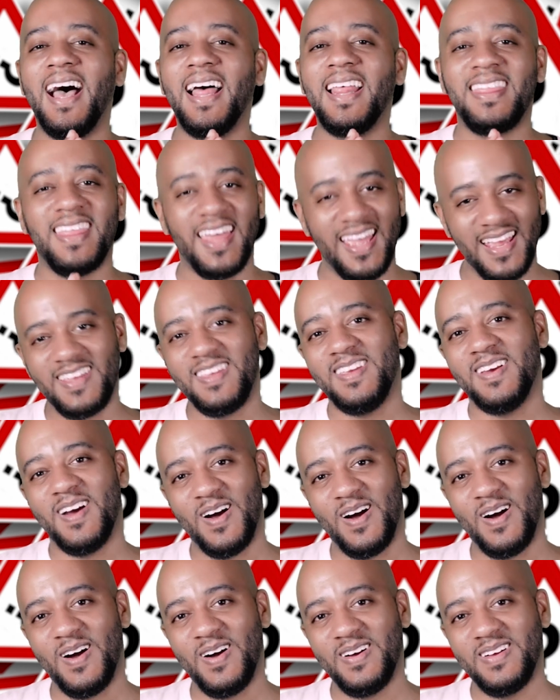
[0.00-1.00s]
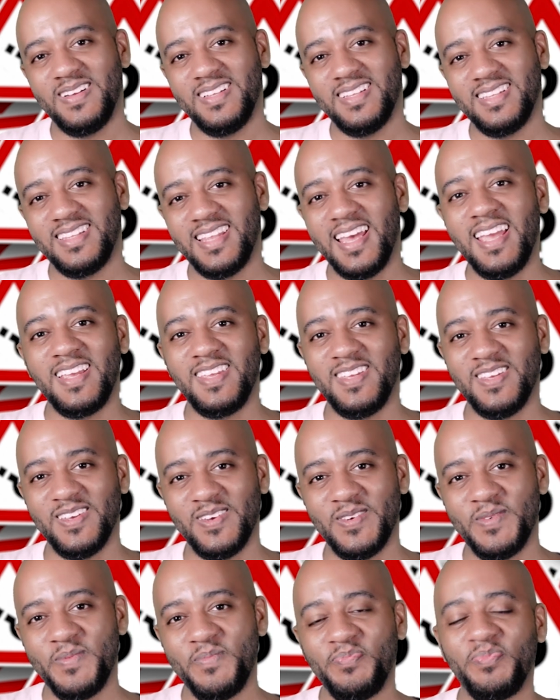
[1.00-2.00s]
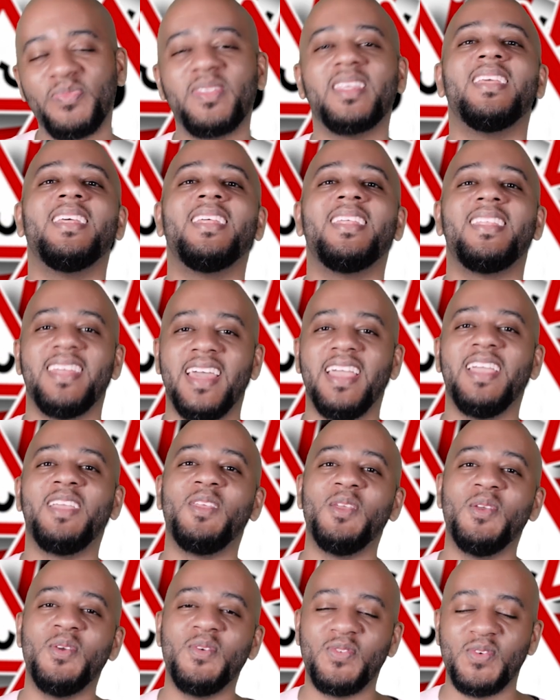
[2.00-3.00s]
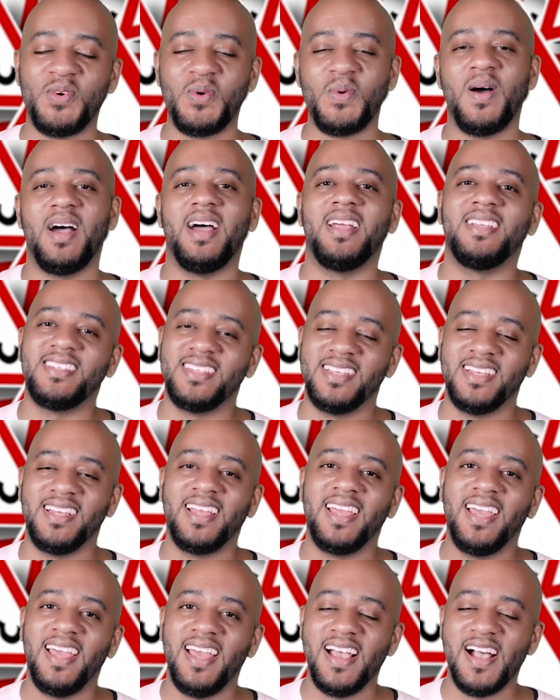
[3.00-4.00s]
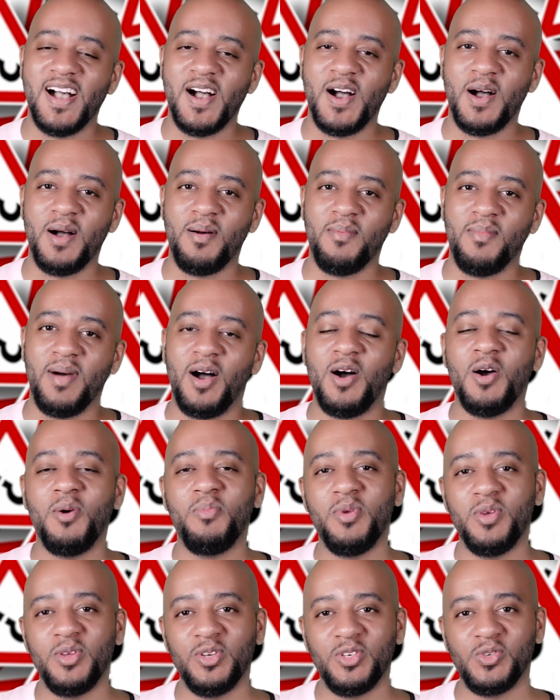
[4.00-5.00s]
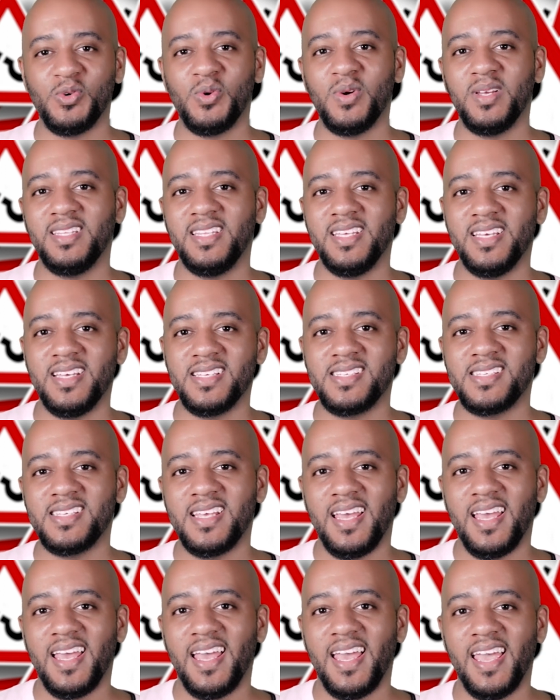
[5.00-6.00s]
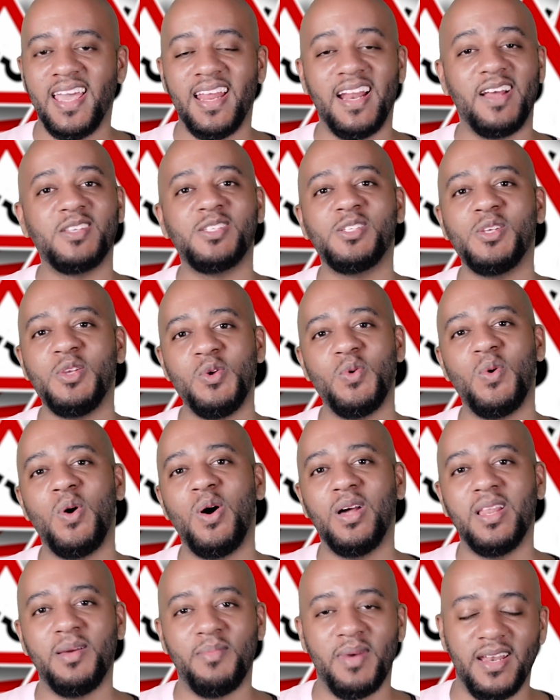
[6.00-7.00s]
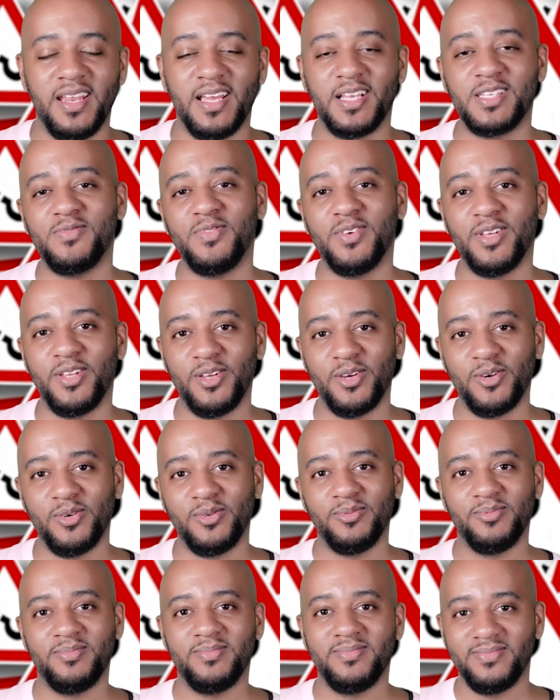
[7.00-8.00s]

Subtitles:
thank y'all. Thank you. Thank you for watching. I hope you enjoyed this, and I'll see you all in my next video.